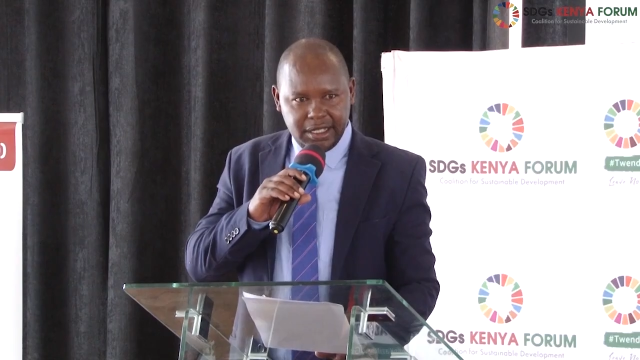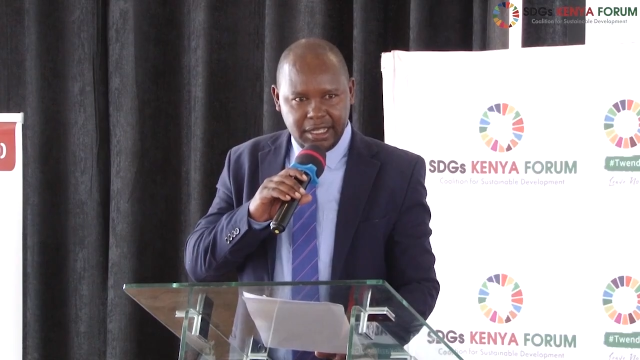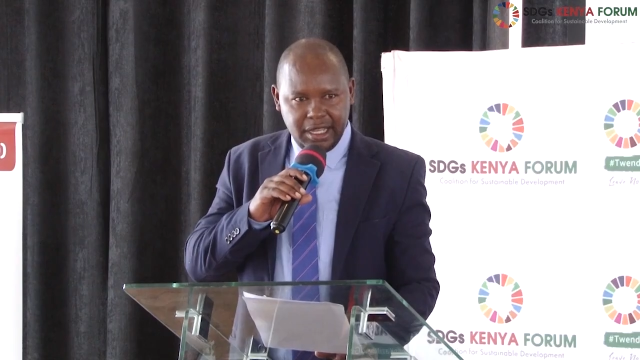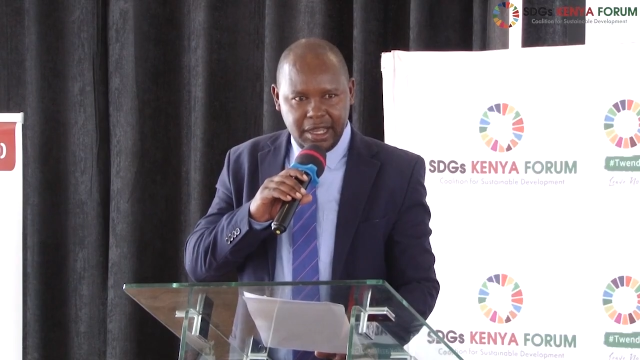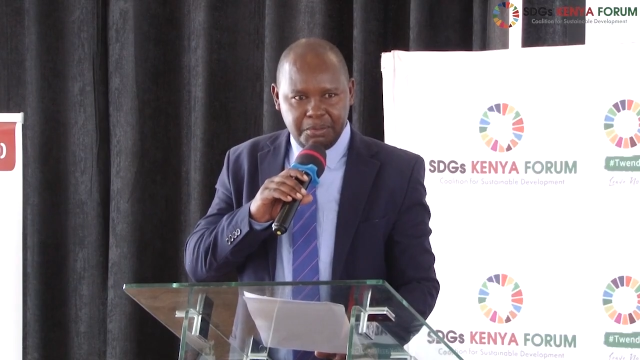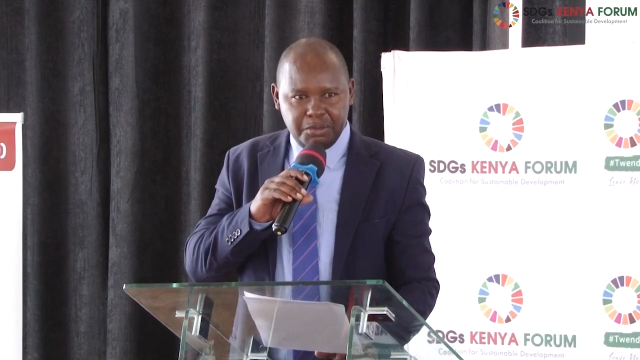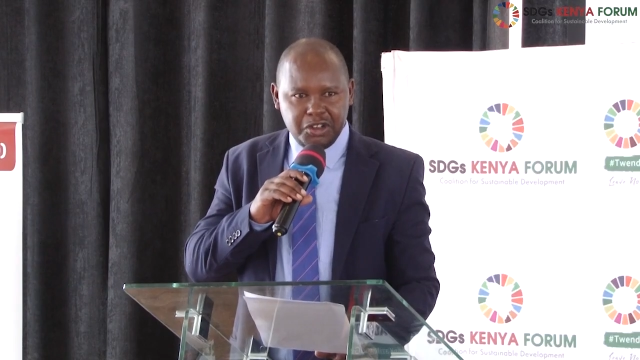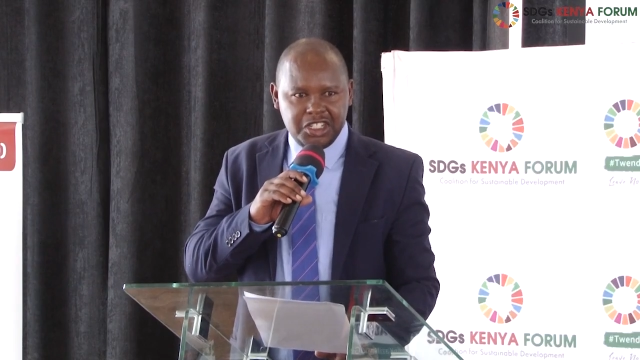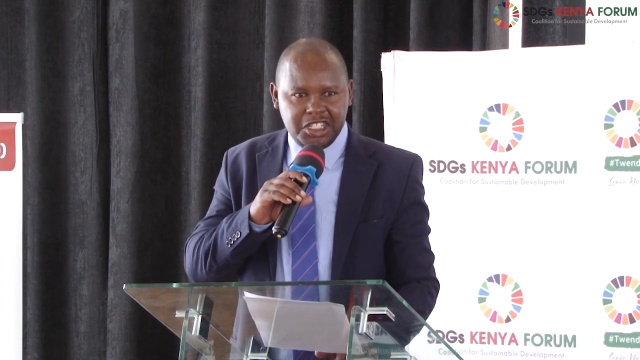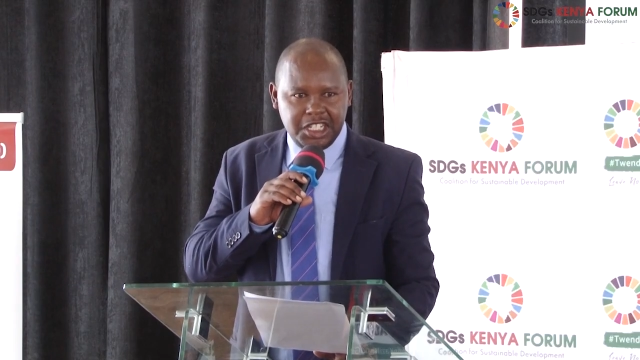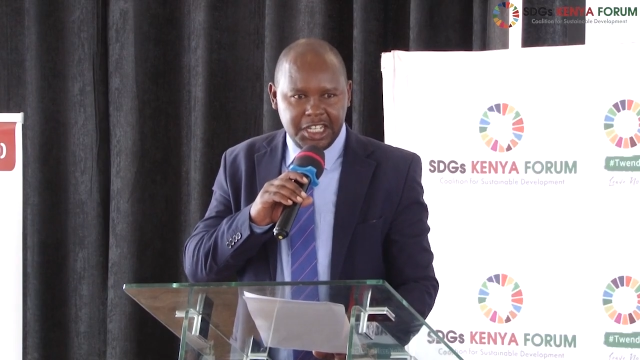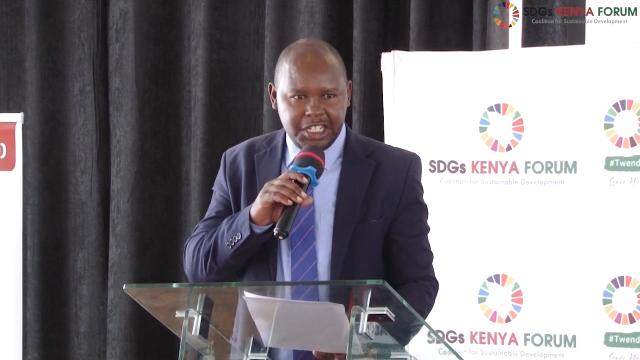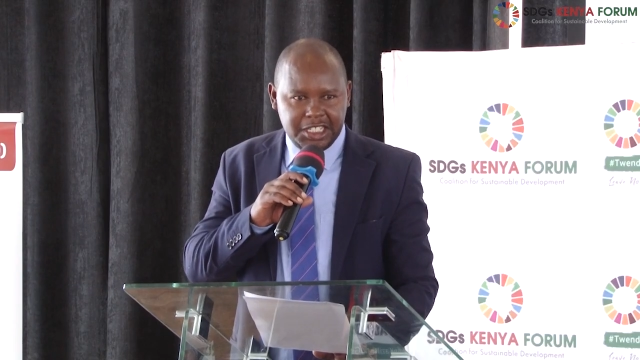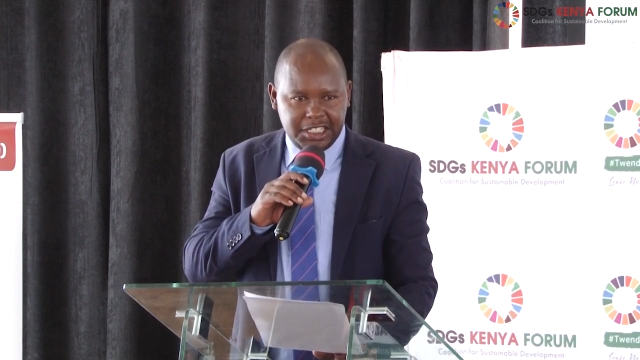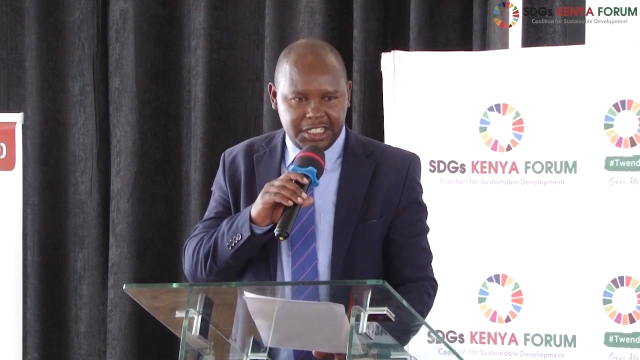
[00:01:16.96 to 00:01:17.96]
I
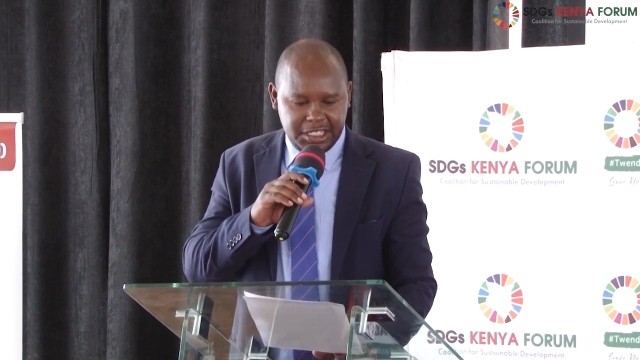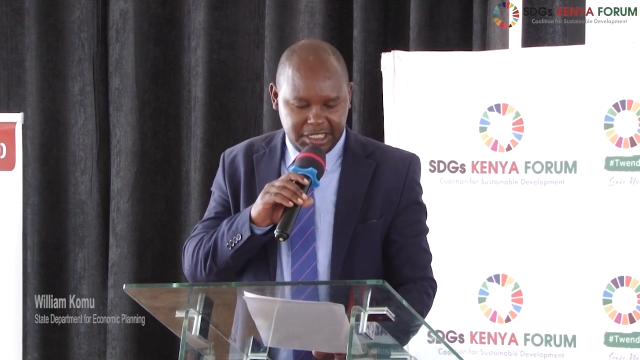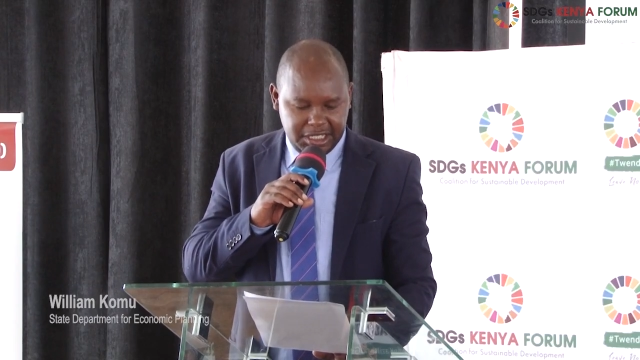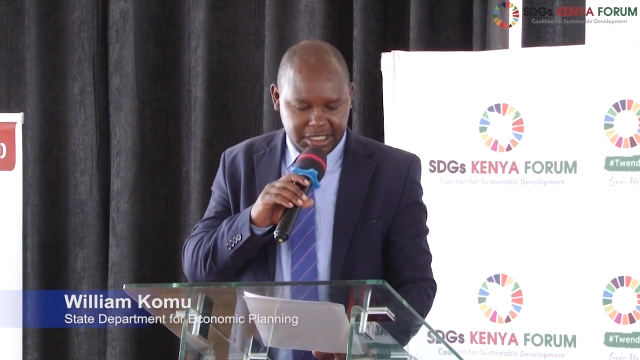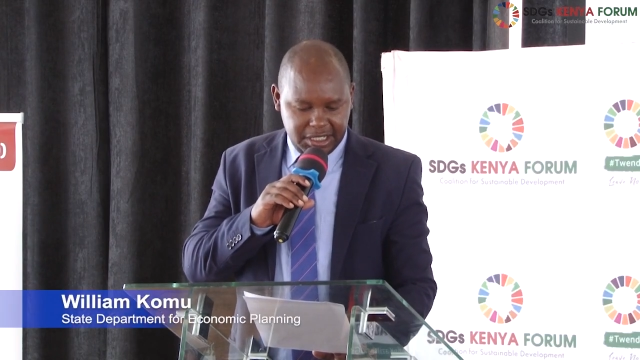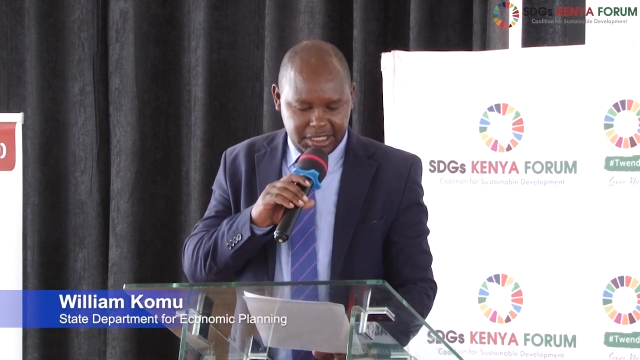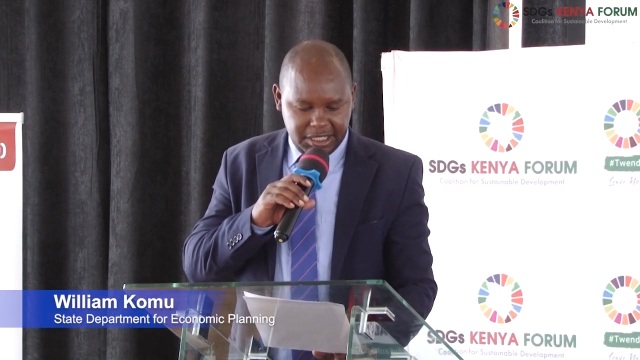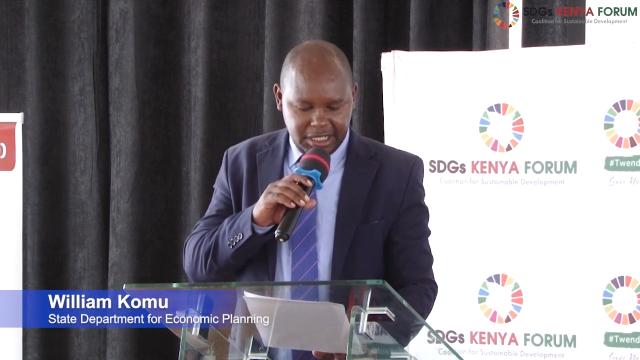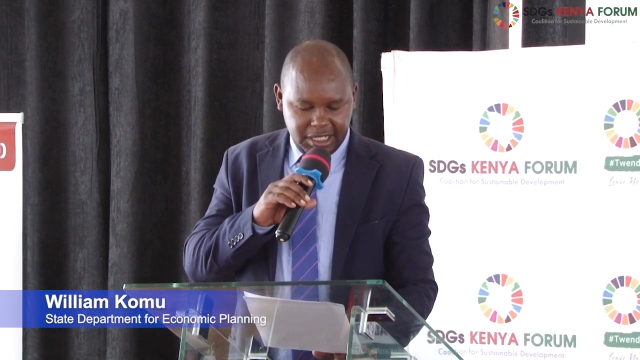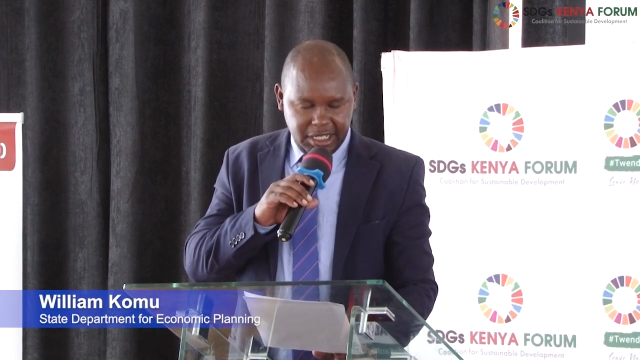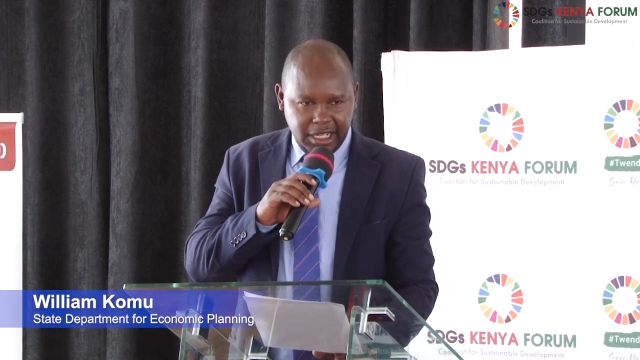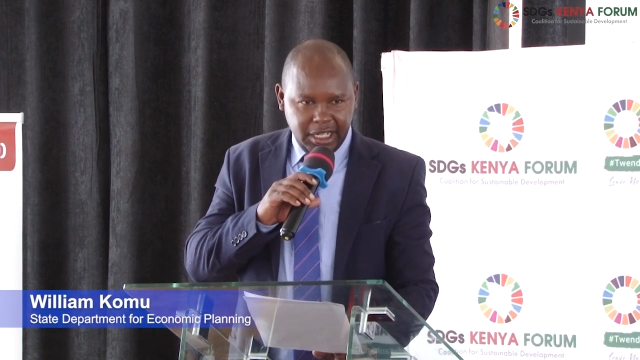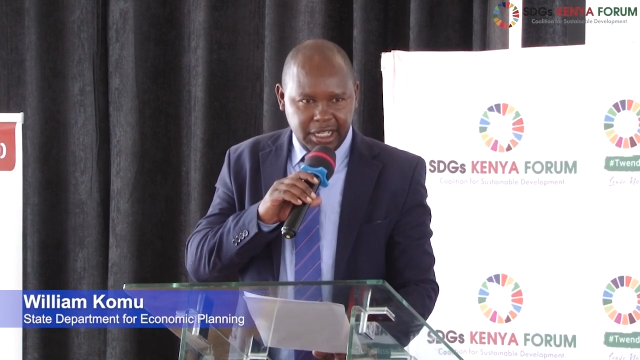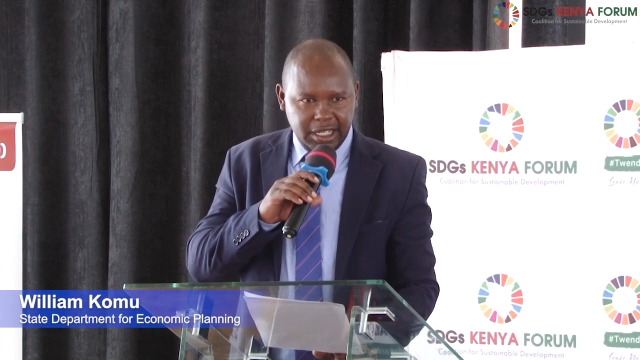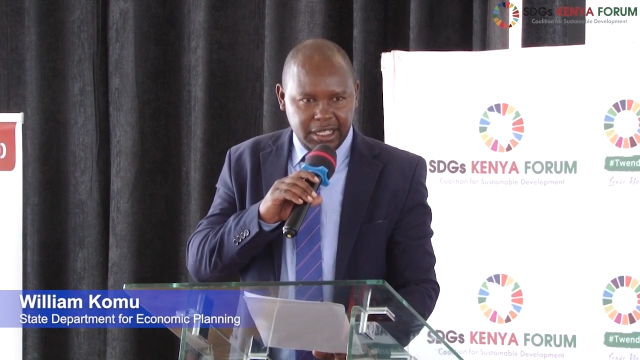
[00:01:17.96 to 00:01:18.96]
appreciate
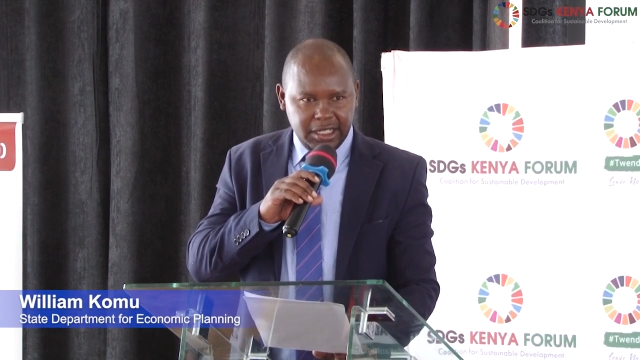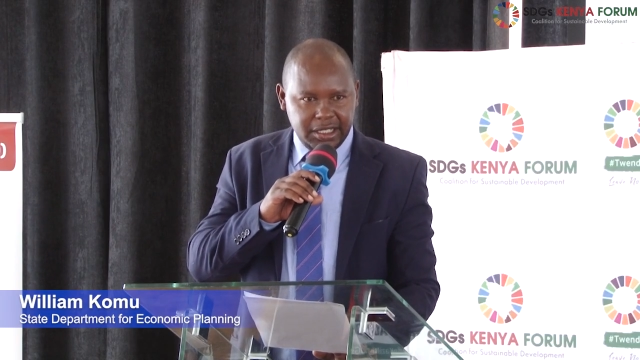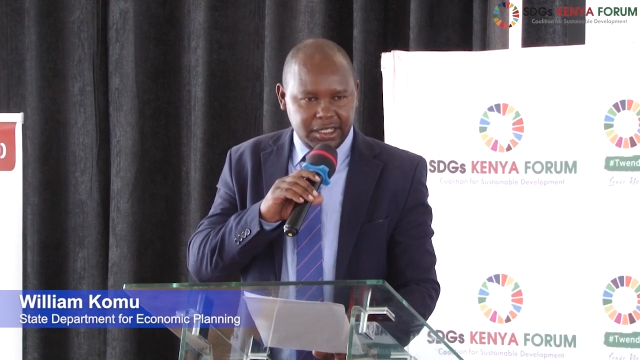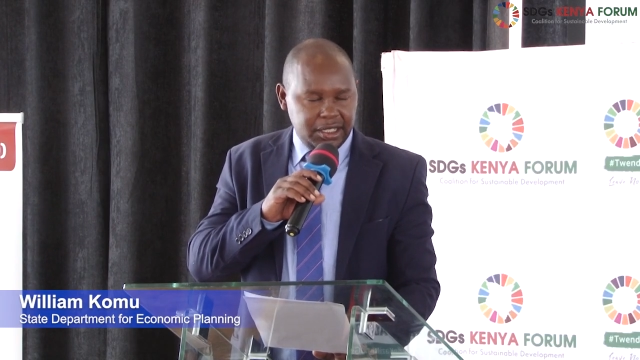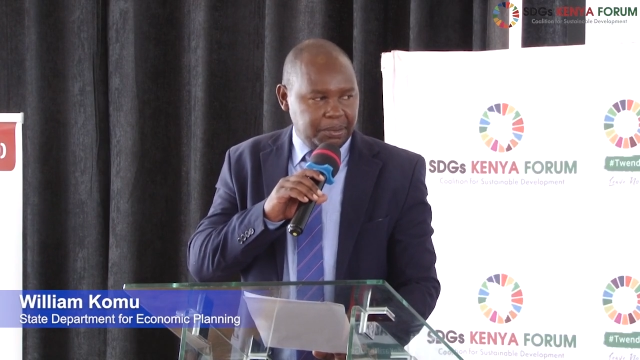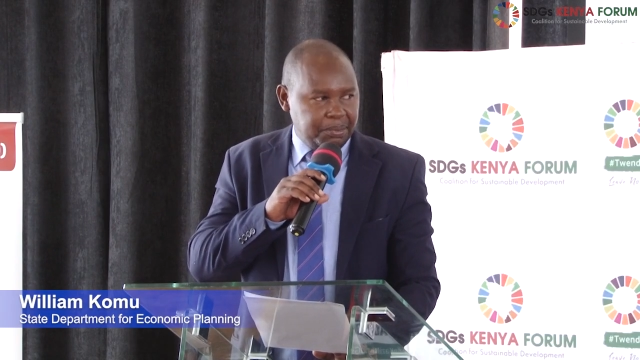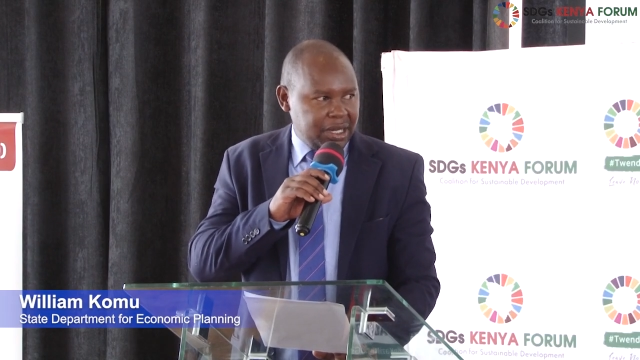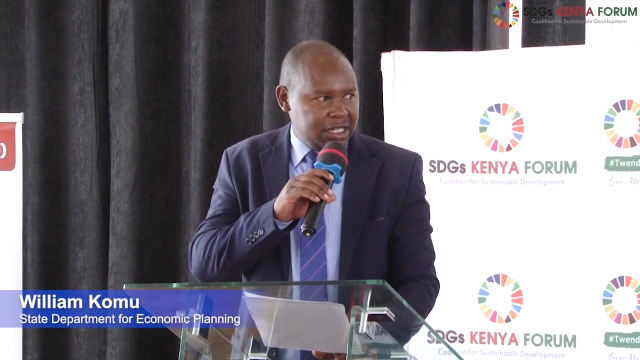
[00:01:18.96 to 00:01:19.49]
the